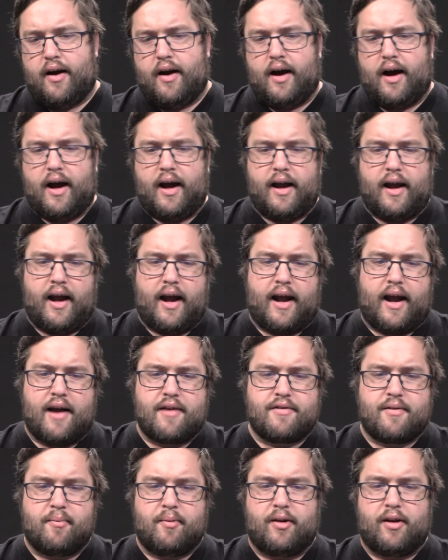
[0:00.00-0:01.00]
I
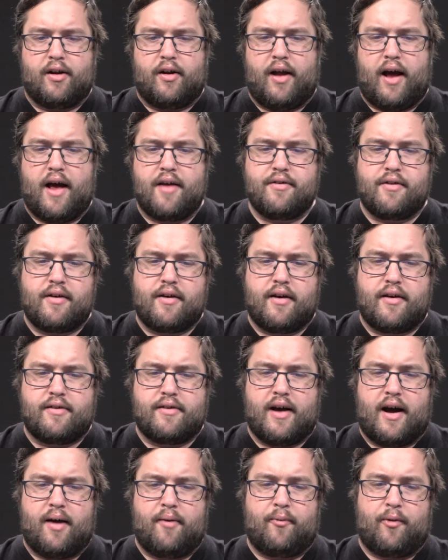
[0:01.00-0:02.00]
guess I'm a little
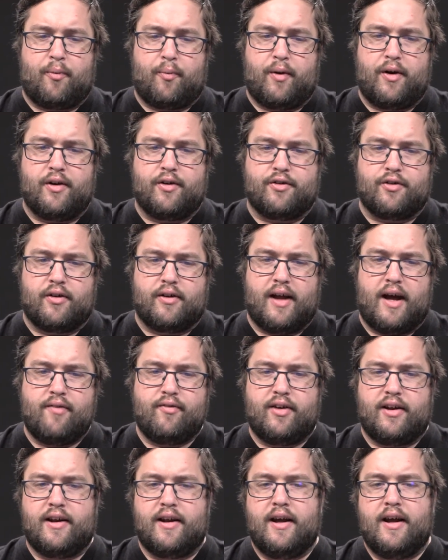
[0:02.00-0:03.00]
hesitant on with Windows
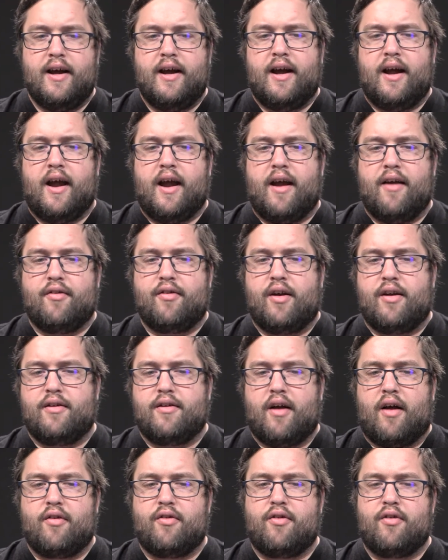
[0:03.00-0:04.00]
11 is
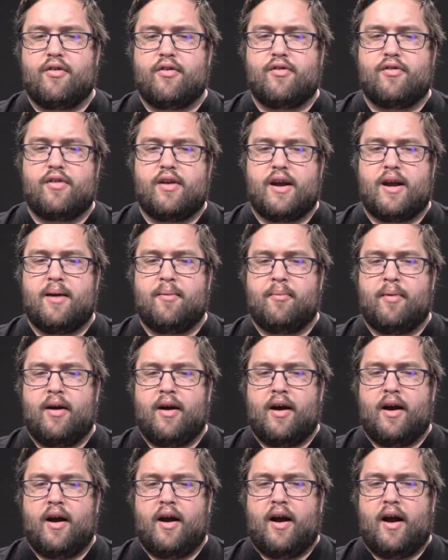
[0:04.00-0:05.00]
it doesn't seem
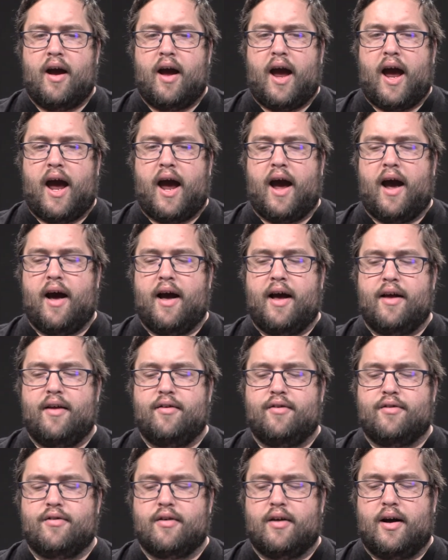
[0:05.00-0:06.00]

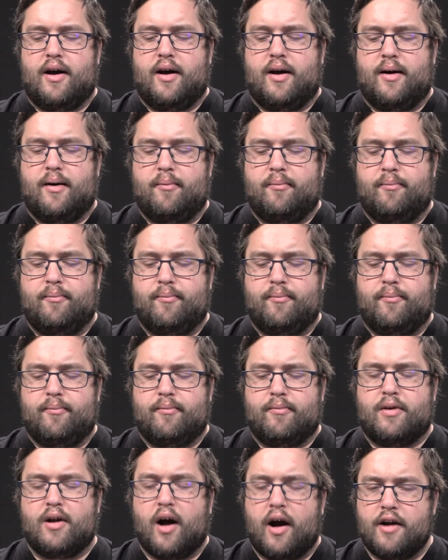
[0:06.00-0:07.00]
as
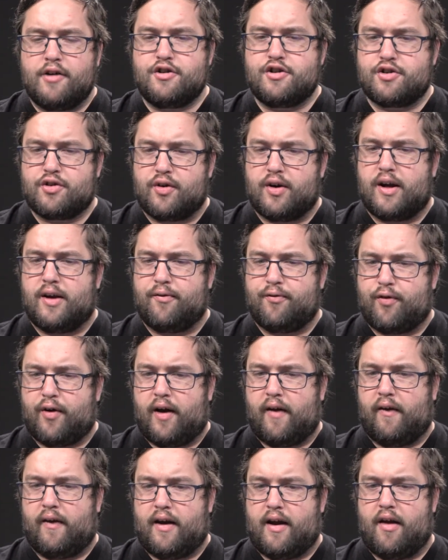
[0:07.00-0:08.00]
touchscreen
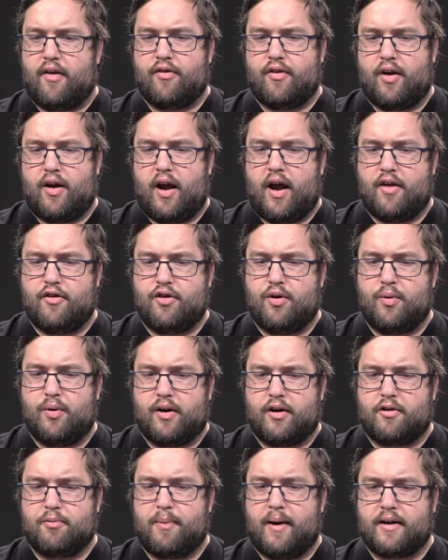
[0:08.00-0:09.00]
friendly as you would
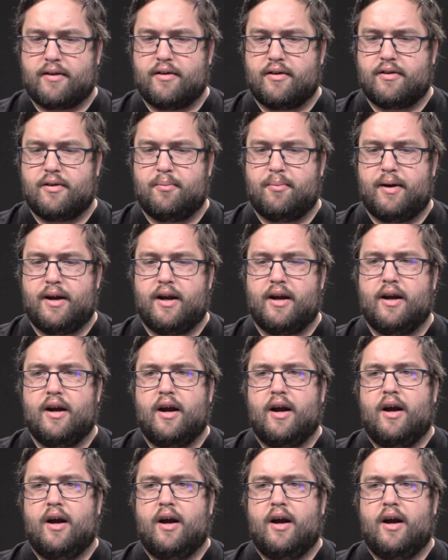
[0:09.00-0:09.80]
expect it to be.